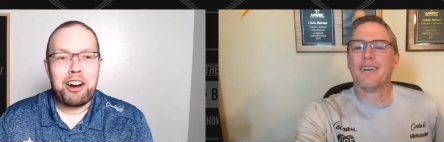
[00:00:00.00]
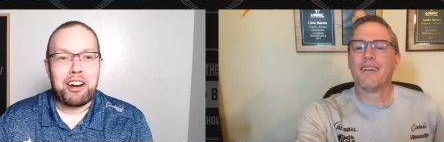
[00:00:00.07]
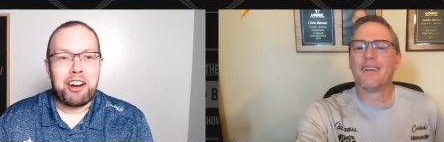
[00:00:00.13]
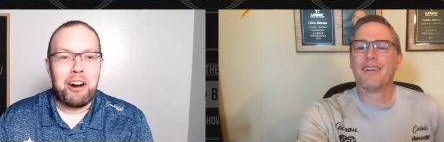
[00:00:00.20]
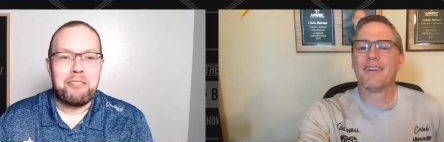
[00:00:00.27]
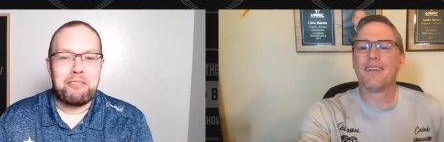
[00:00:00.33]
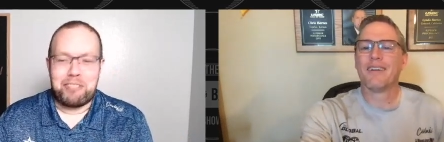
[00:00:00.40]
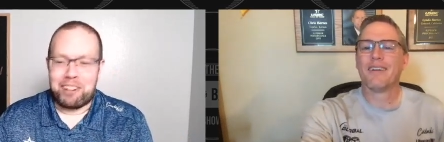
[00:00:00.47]

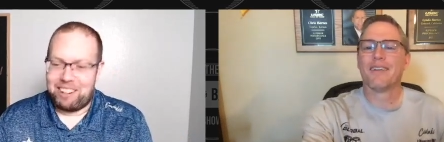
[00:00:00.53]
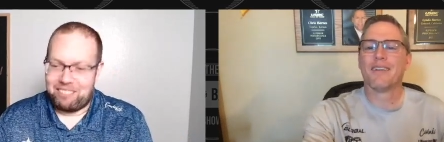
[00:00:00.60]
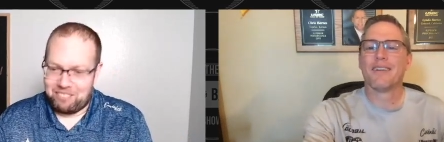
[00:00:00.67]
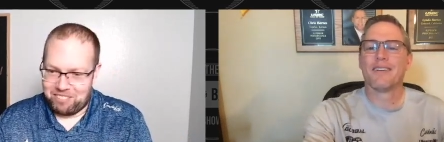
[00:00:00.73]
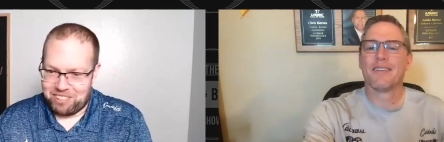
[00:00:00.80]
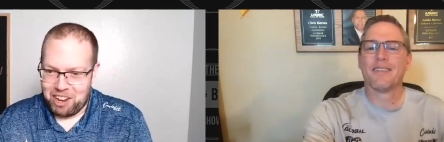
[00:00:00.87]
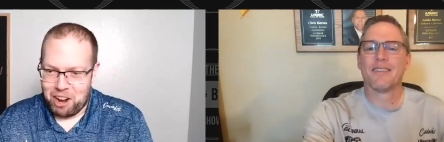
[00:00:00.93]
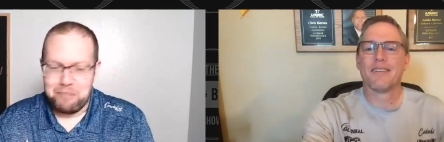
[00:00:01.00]
Speaker 1: go for it.
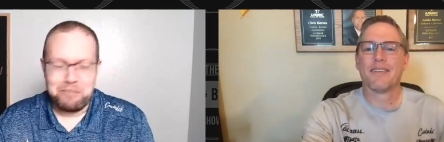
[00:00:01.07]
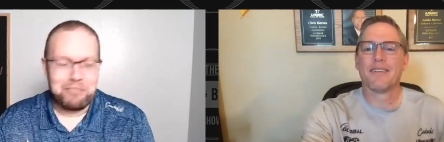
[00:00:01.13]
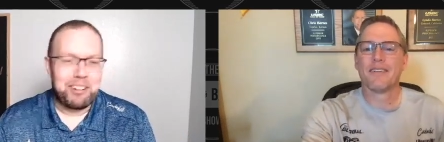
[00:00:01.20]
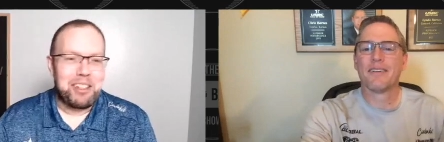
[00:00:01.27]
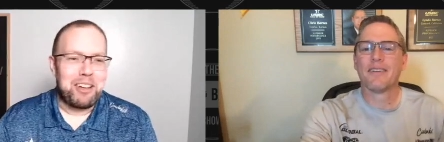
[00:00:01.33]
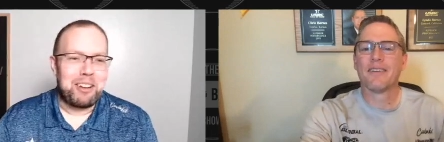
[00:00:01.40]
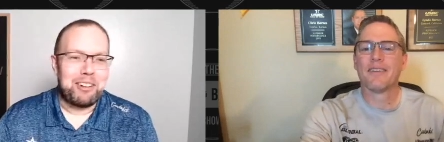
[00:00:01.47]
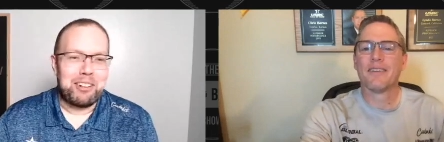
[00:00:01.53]

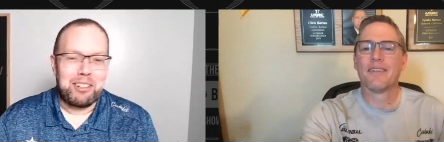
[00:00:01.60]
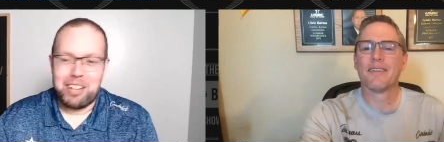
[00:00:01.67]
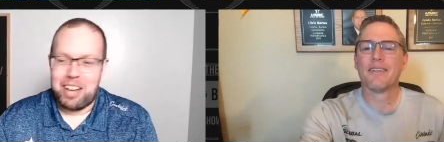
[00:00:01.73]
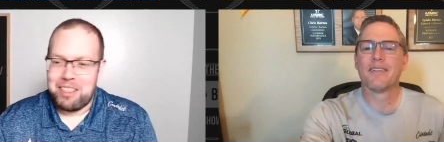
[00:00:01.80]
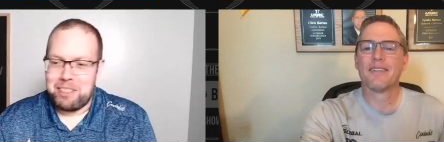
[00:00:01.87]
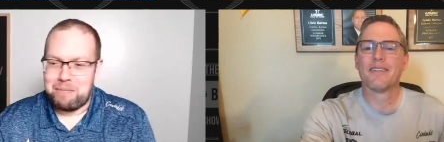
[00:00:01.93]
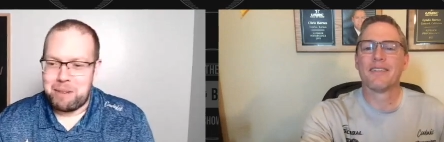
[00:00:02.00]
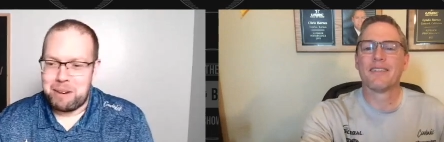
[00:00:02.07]
Hopefully, they'll all
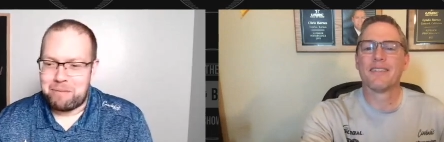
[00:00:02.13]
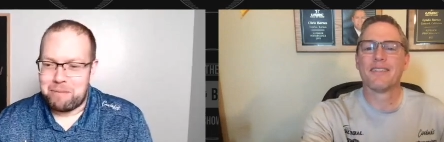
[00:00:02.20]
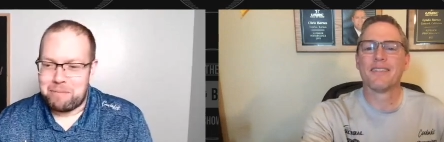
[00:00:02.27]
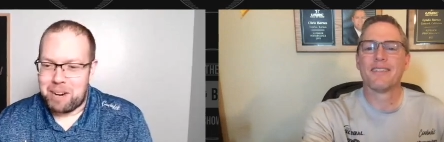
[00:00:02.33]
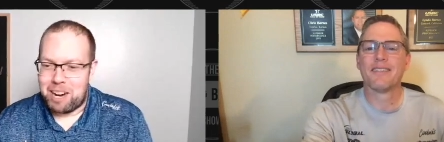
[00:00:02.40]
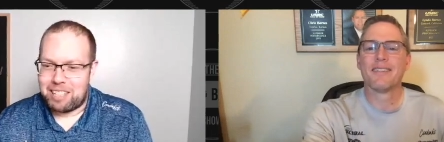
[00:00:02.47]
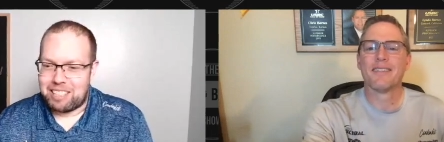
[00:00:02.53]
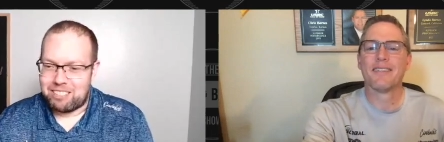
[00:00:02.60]
like the Beef
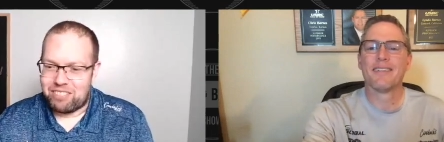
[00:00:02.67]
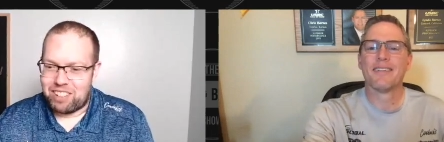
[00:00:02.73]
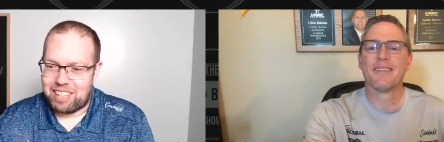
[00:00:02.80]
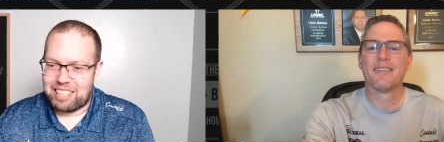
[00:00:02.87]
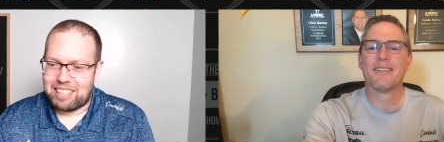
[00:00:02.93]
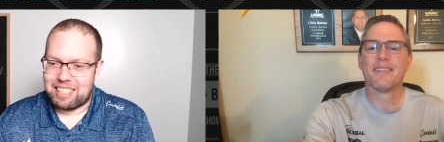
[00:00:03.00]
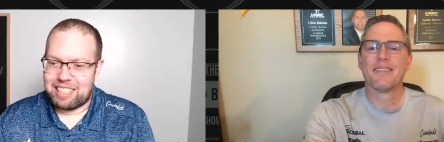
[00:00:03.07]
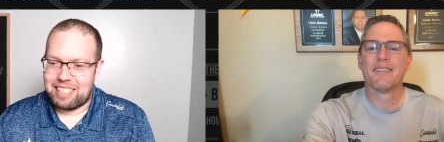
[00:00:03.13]
and Barnzy
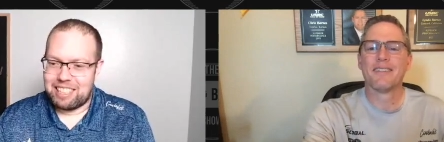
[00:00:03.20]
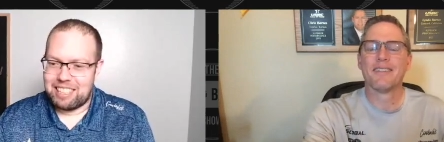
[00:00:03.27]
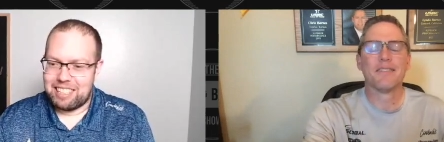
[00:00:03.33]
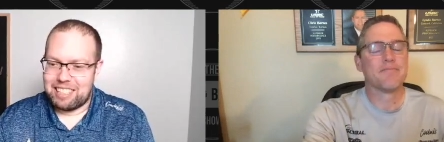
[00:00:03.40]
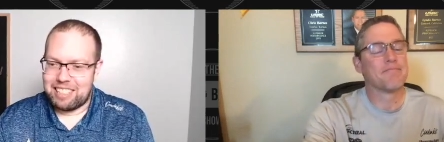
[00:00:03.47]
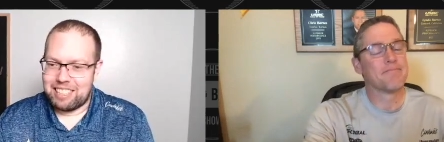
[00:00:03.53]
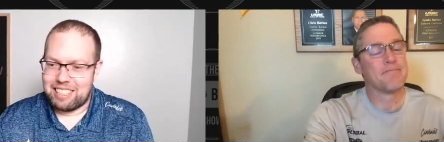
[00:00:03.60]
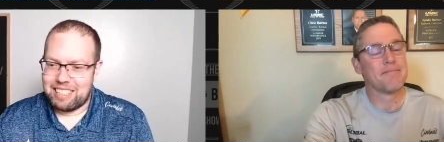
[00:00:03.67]
page.
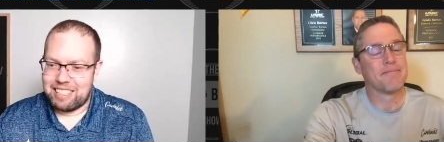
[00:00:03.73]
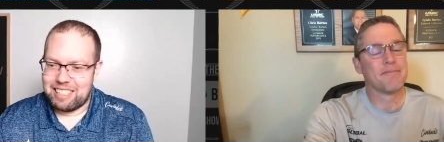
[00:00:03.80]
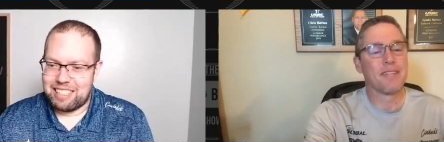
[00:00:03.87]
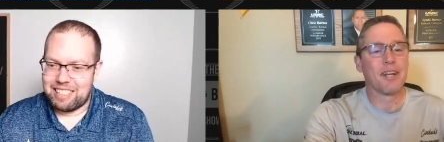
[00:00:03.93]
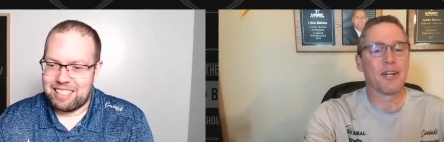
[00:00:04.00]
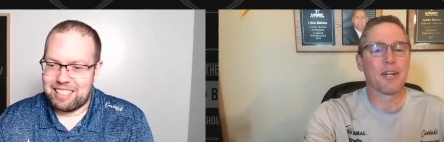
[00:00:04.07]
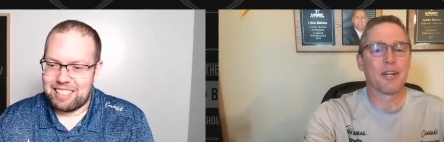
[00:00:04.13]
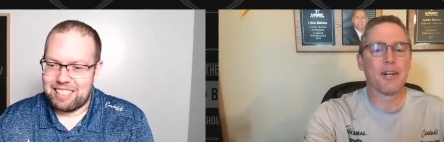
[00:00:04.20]

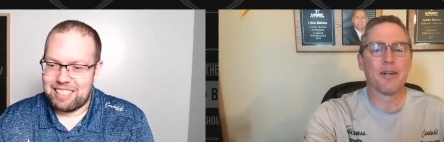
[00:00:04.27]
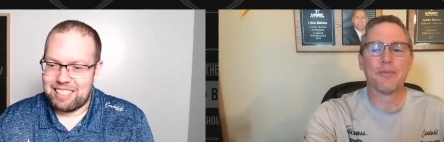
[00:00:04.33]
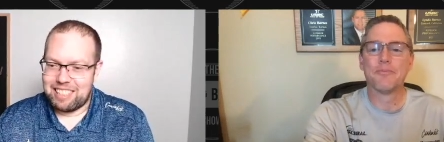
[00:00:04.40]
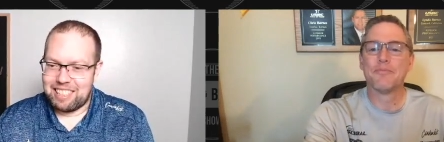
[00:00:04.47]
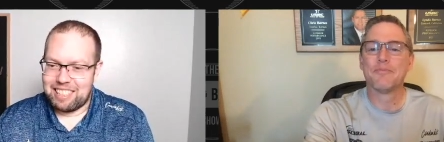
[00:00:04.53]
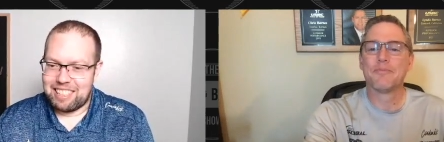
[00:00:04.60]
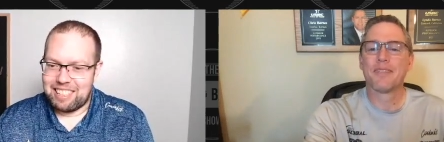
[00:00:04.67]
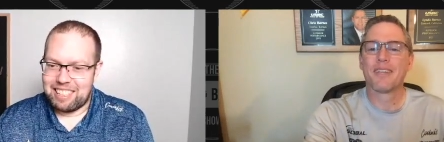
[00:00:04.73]
There you go.